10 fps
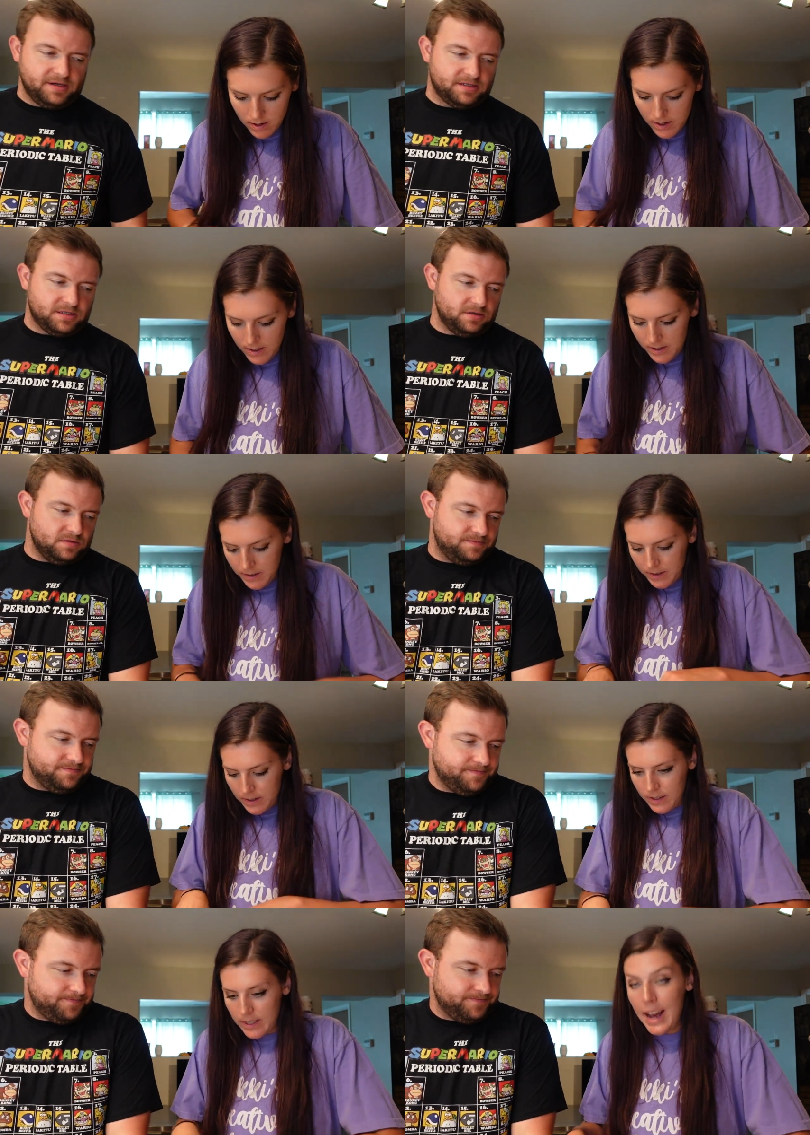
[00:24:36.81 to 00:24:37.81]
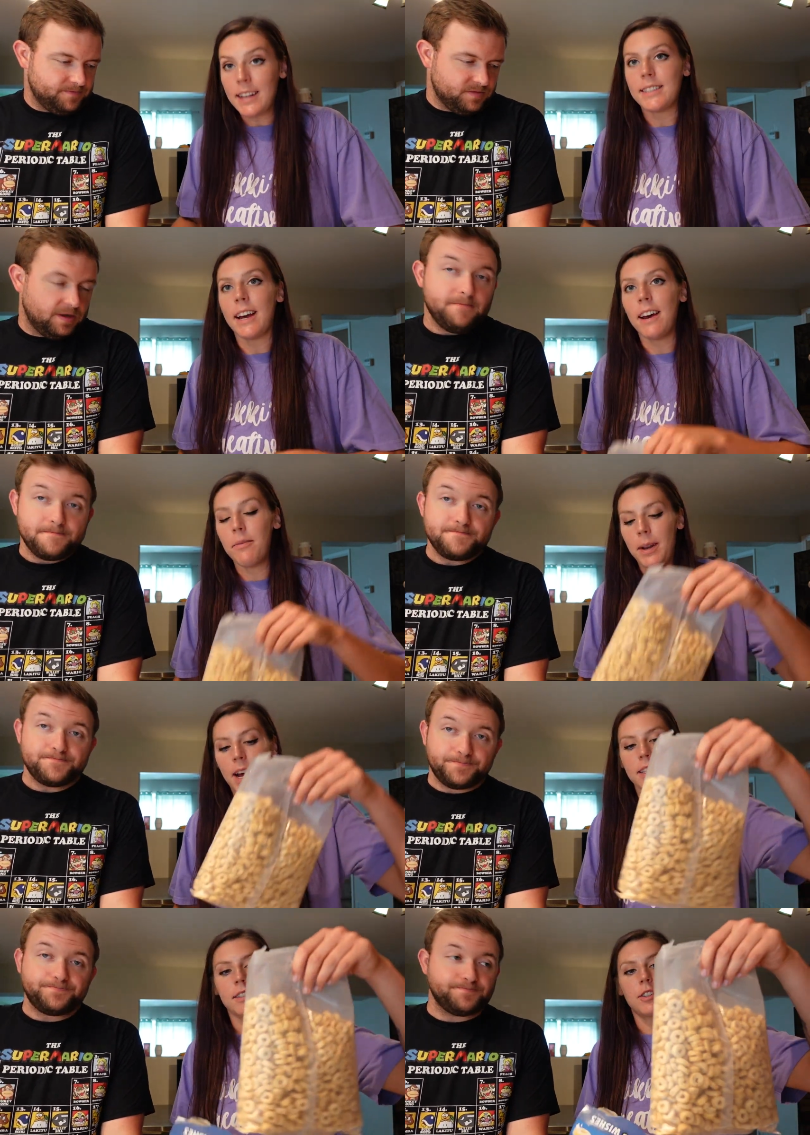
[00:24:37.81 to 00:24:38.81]
Speaker 1: these too.
Speaker 2: Yes, I have been
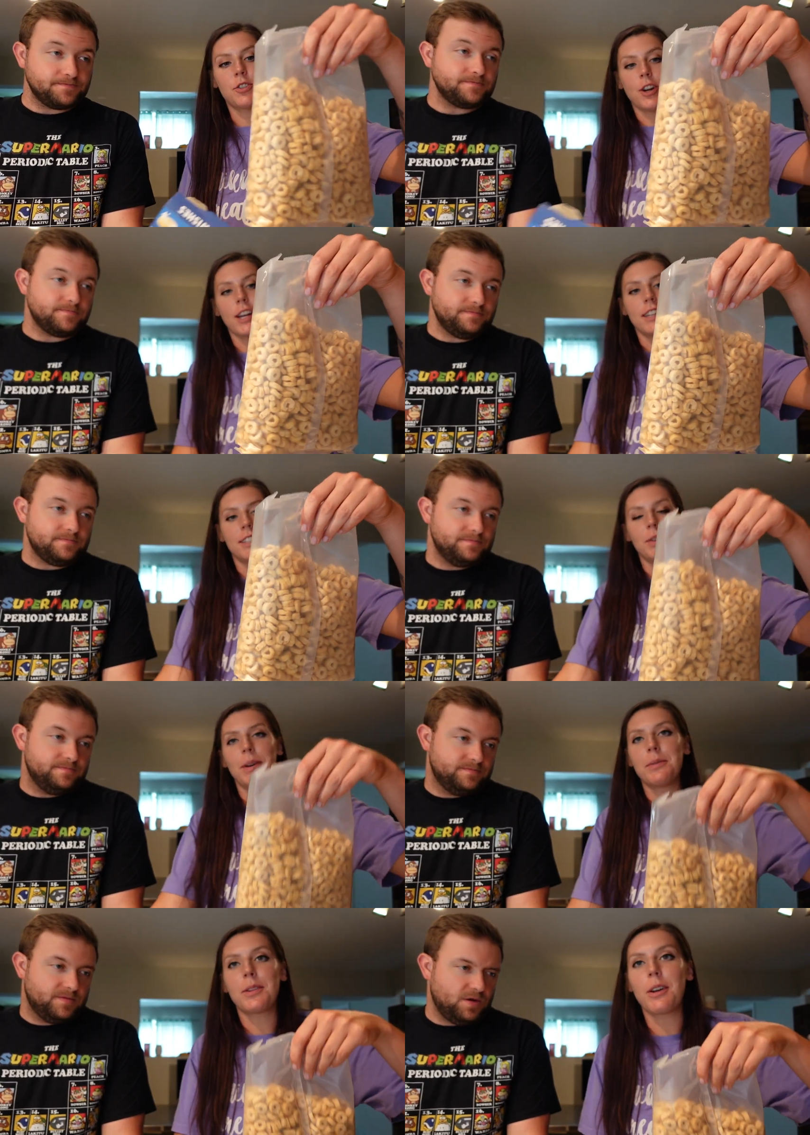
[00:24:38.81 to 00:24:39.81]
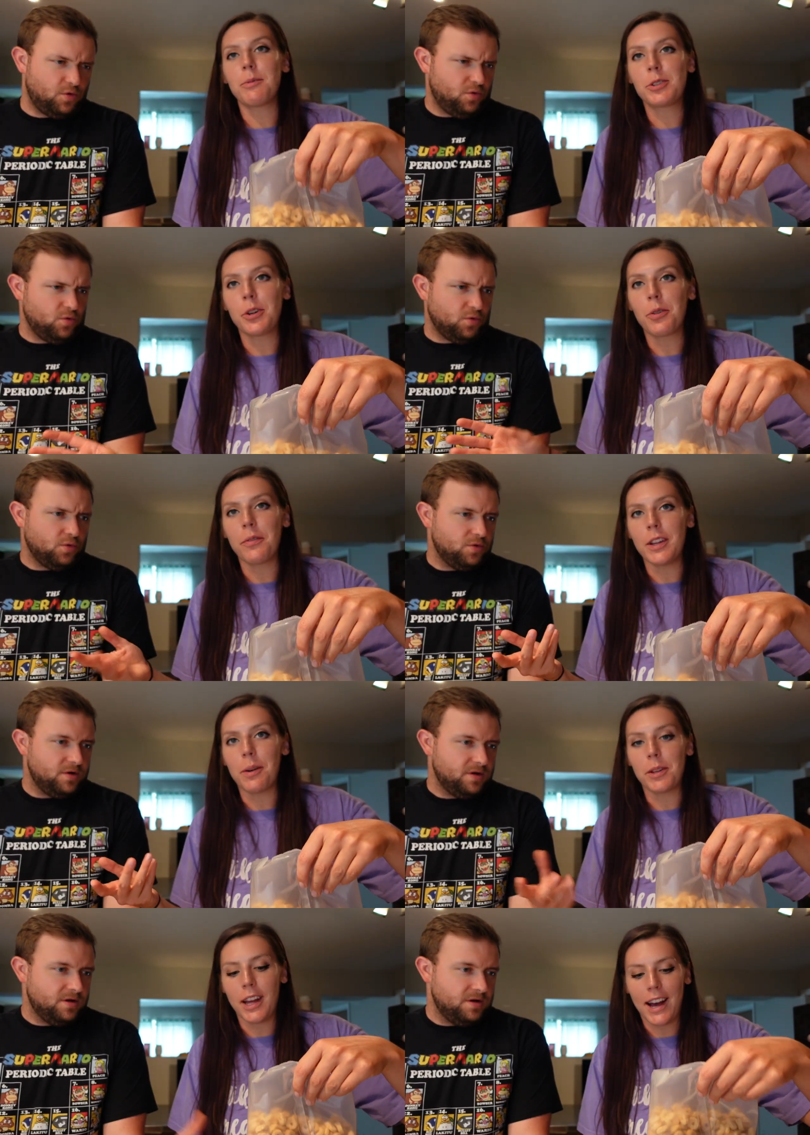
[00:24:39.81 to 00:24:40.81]
asked to try these, so I thought it was so convenient
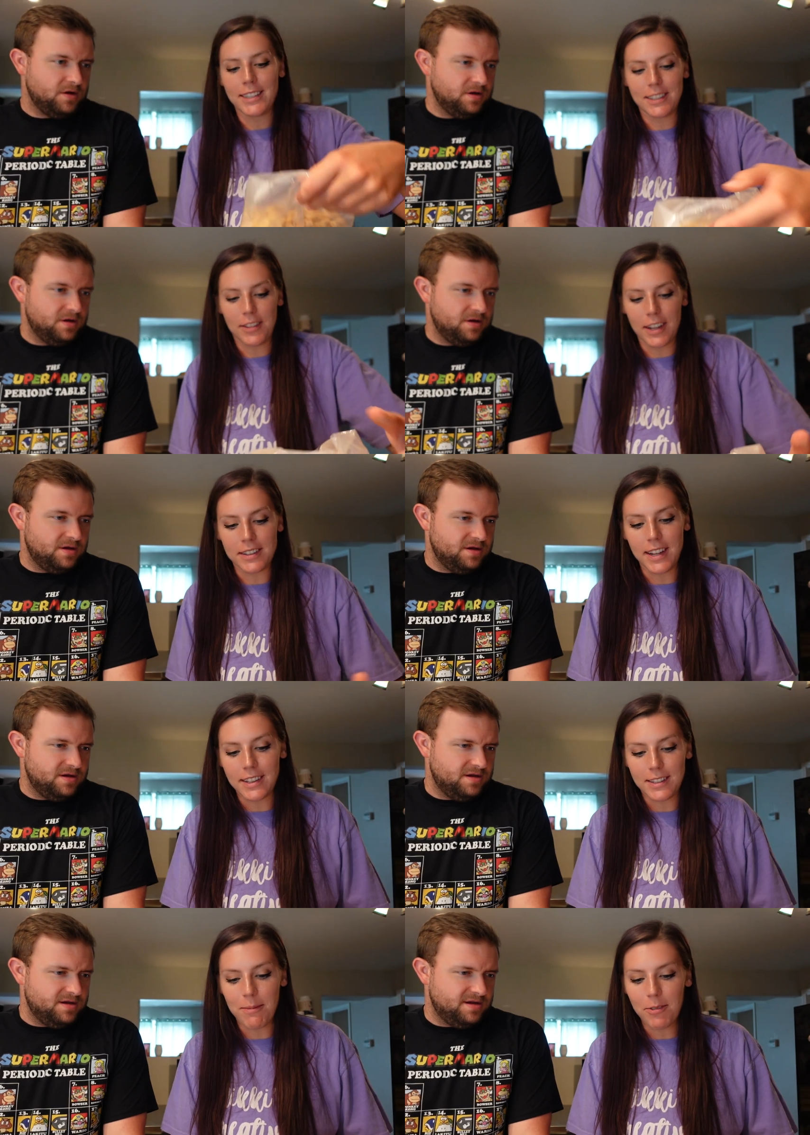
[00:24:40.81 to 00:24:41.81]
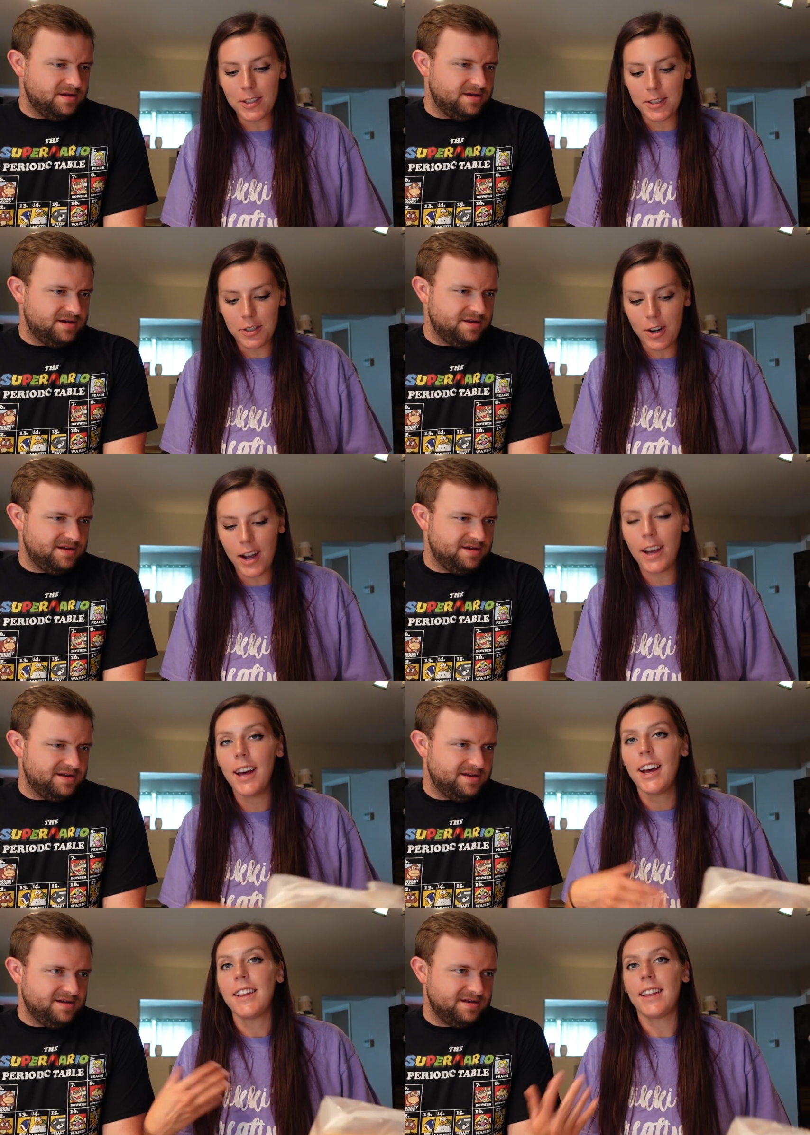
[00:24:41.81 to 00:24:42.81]
when they asked if they could send some for us to try
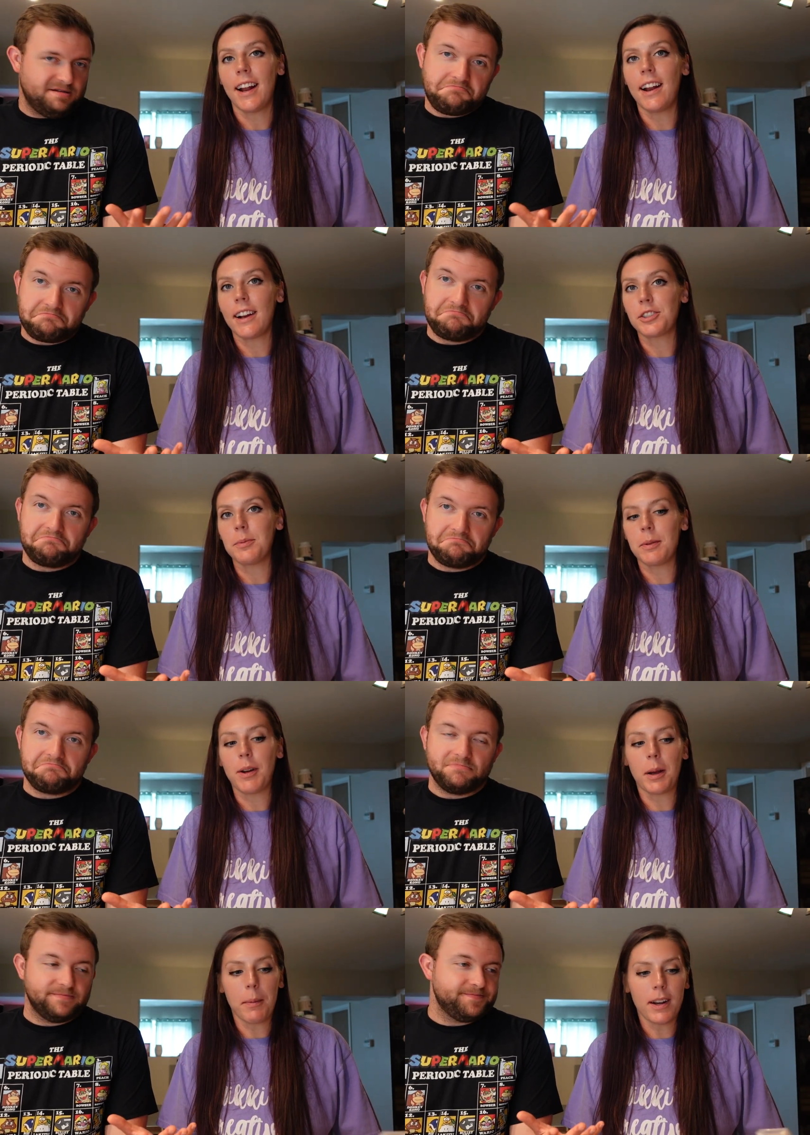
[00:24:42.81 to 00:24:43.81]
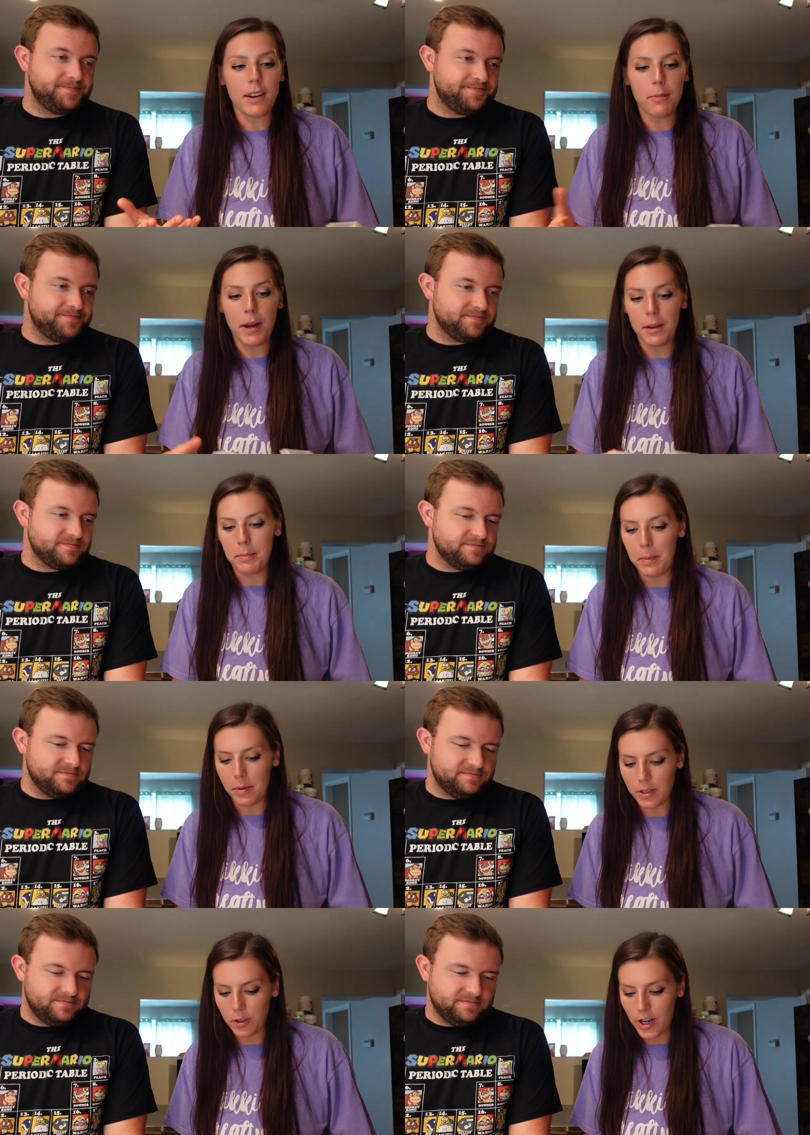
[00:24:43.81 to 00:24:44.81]
that I'd actually been recommended by people
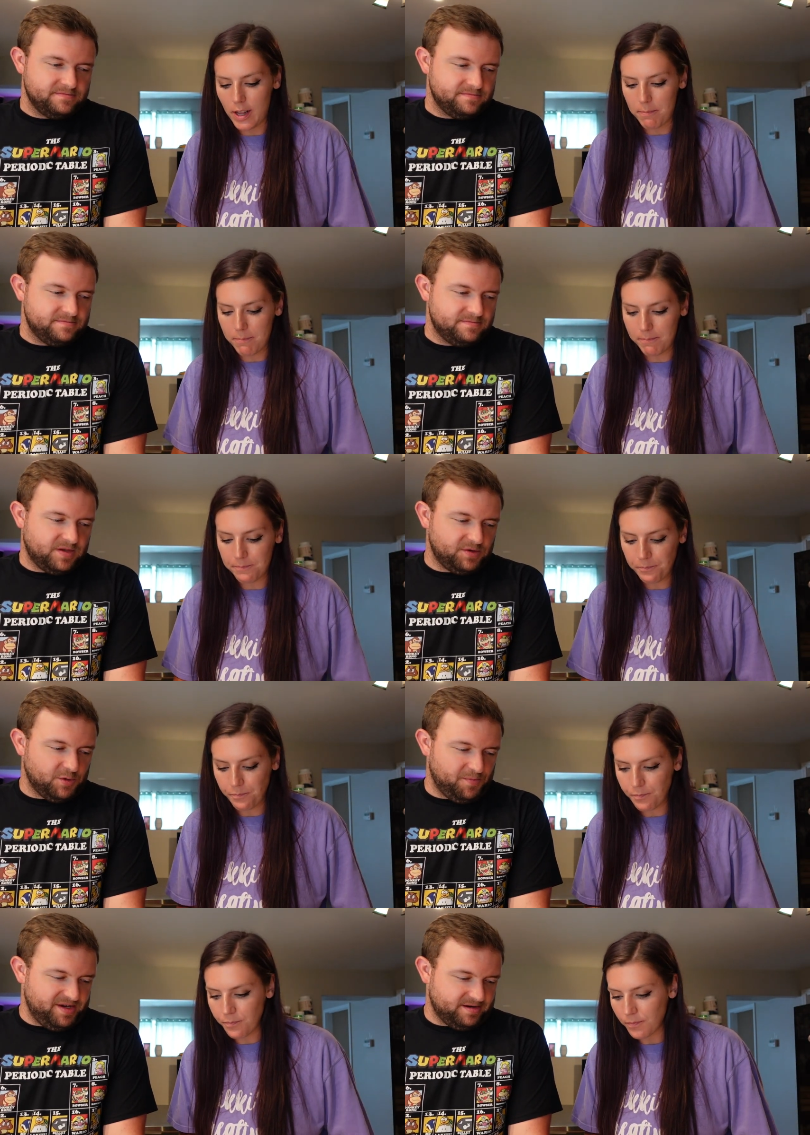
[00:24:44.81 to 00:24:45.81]
to try them.
Speaker 1: Those are big.